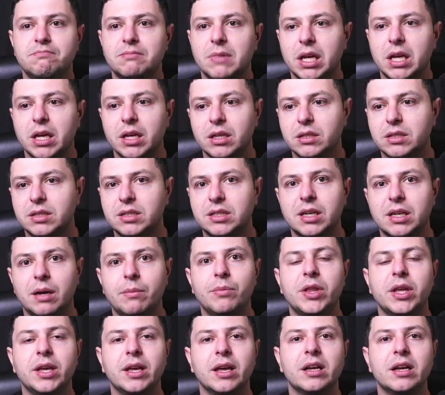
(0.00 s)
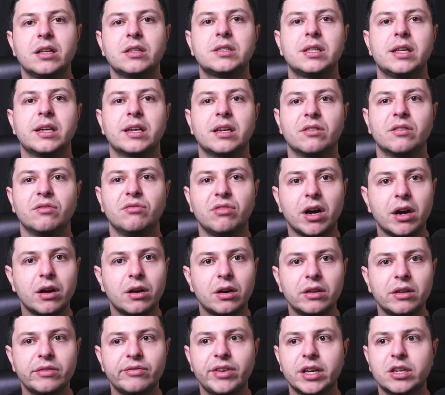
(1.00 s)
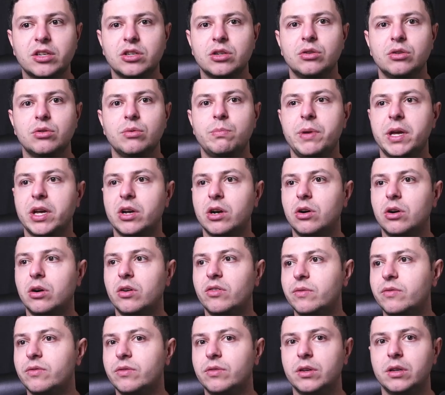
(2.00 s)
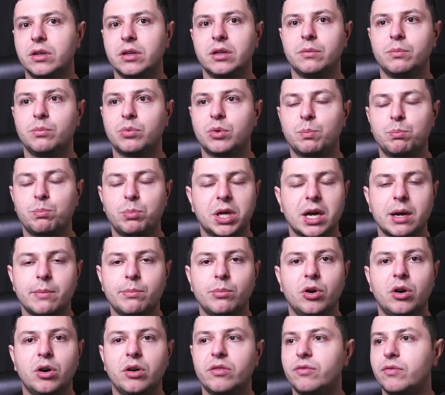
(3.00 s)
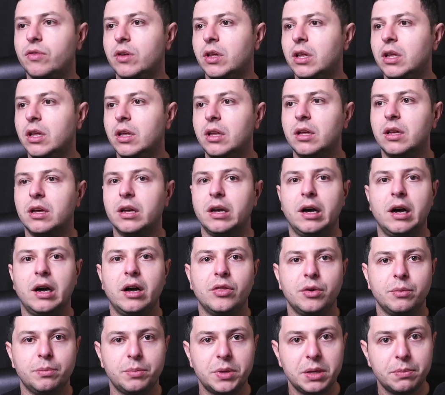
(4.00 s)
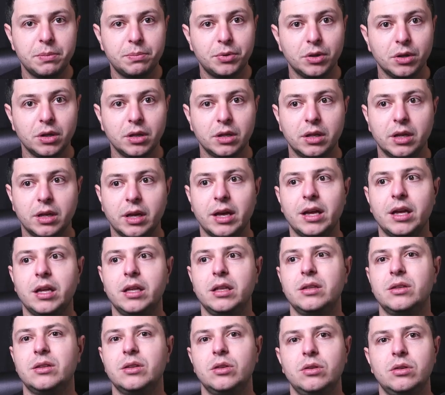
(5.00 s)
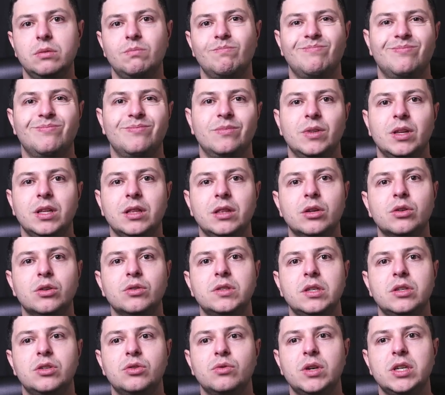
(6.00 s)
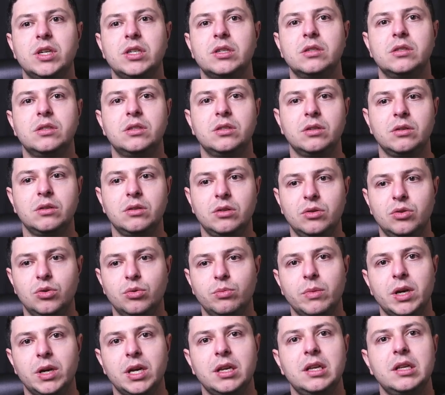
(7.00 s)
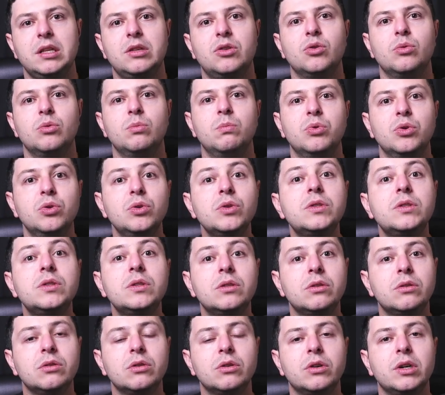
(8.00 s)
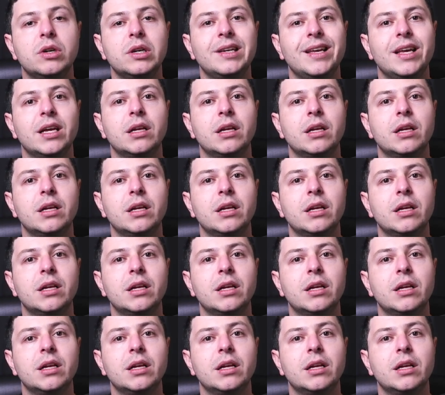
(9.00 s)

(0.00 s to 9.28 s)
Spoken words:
something else, like a viral infection you pick up off other people, and in those situations, you may need to boost your inhaled